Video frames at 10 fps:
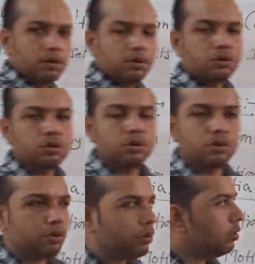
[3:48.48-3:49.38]

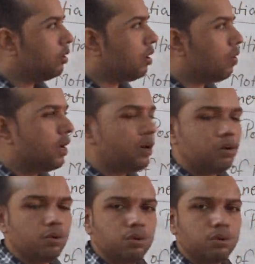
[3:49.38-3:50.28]
So according
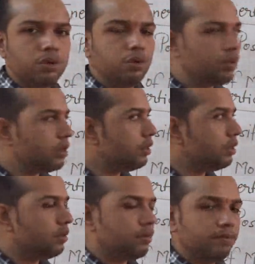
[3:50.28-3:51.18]
to
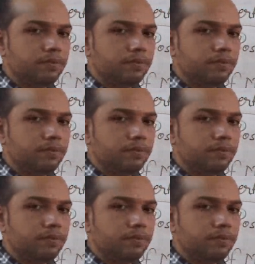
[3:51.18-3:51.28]
Newton's,